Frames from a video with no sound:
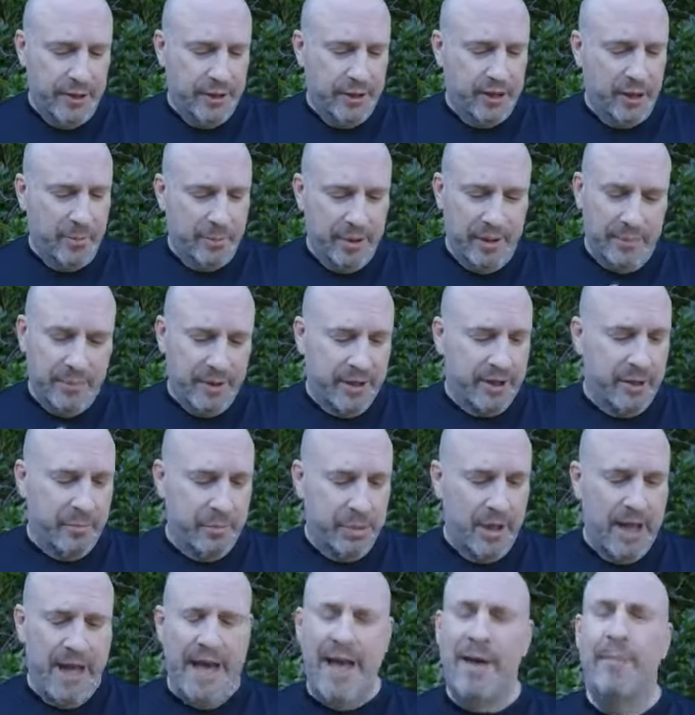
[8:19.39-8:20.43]
kablima
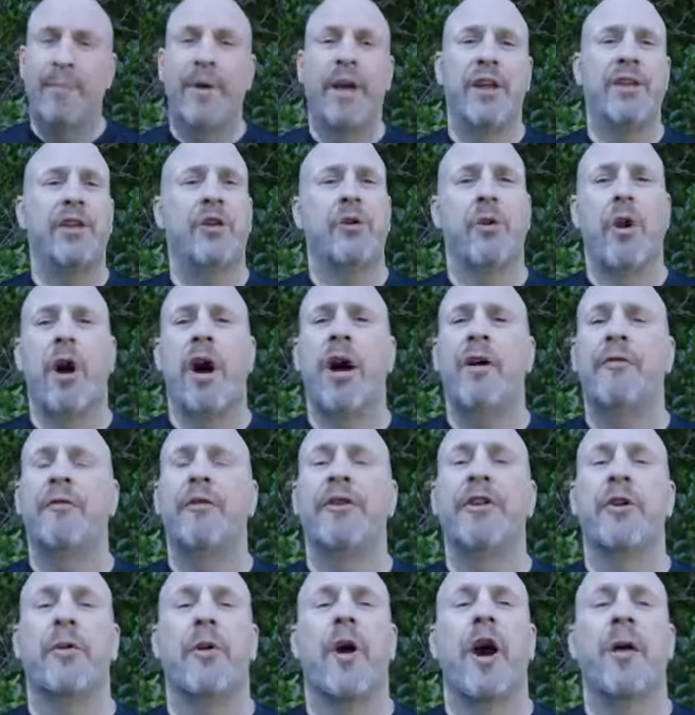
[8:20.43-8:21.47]
kablam, and you're off
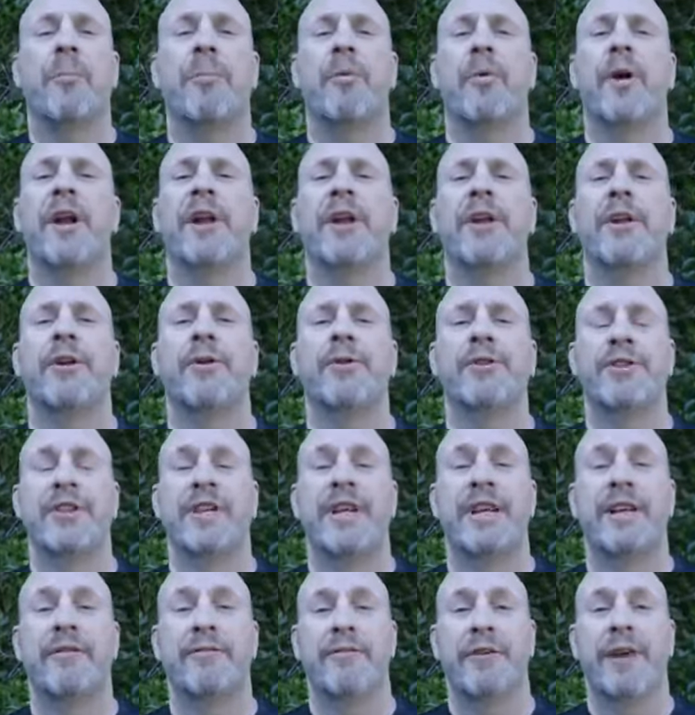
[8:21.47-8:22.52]
and you're operating your
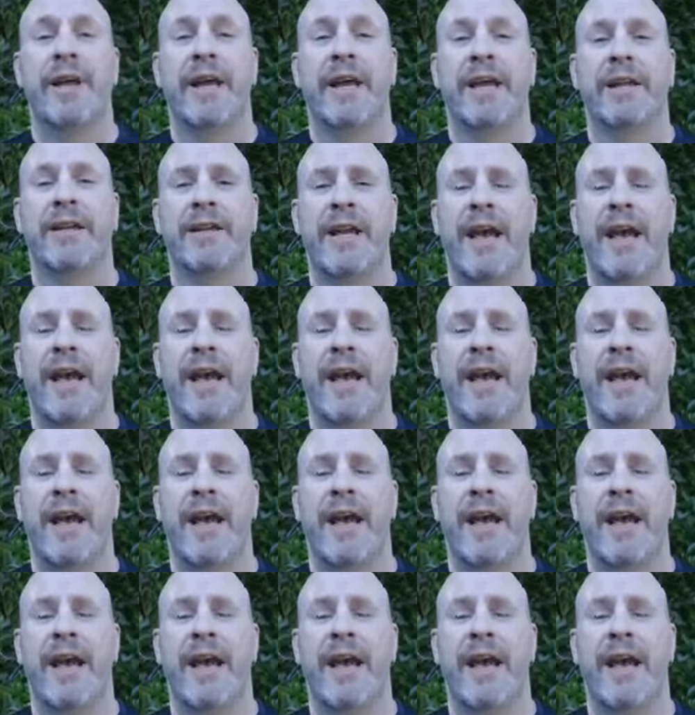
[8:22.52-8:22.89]
TV.